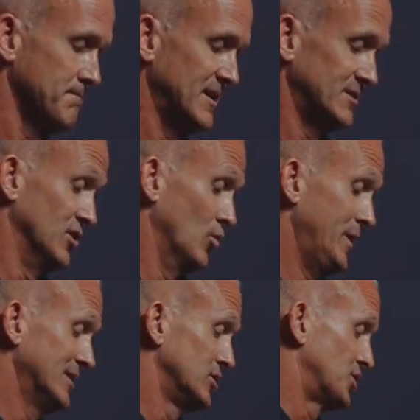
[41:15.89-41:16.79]
So
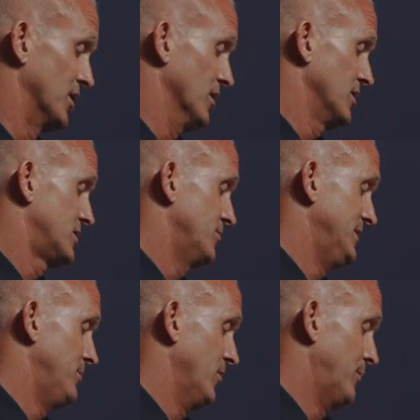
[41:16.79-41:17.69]
we as a church,
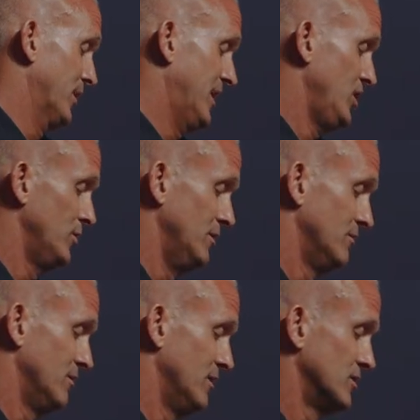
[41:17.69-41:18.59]
we pray you
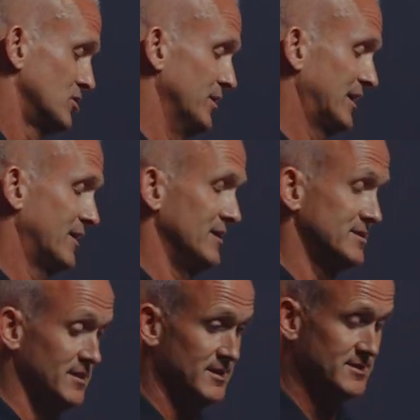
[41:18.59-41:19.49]
would strengthen us in these